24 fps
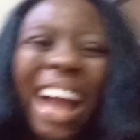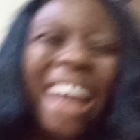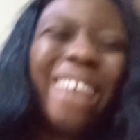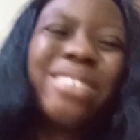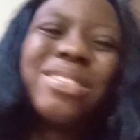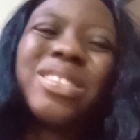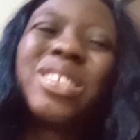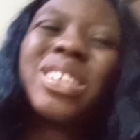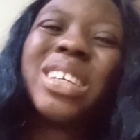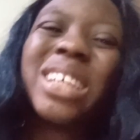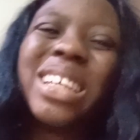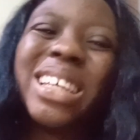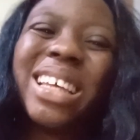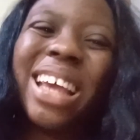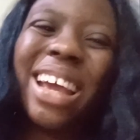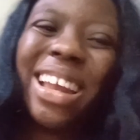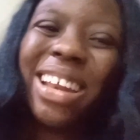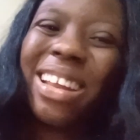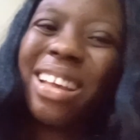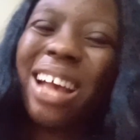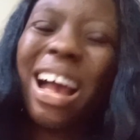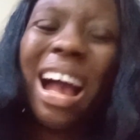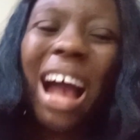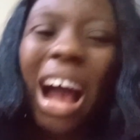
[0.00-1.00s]
I have to
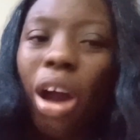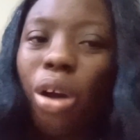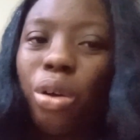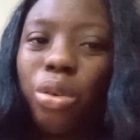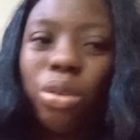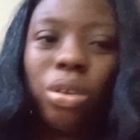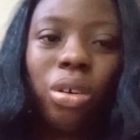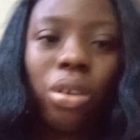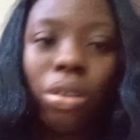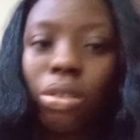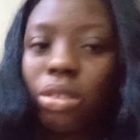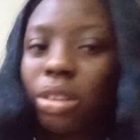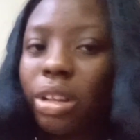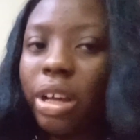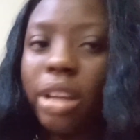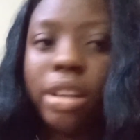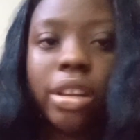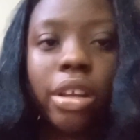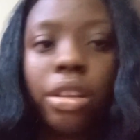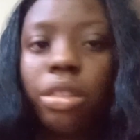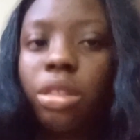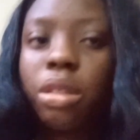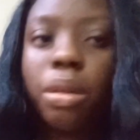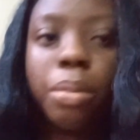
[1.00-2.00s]
get it out
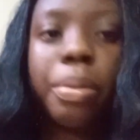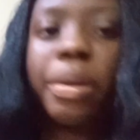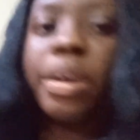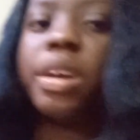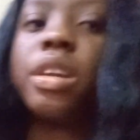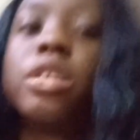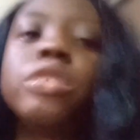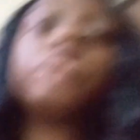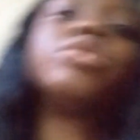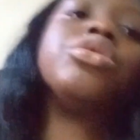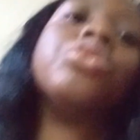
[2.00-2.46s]
underneath the bed.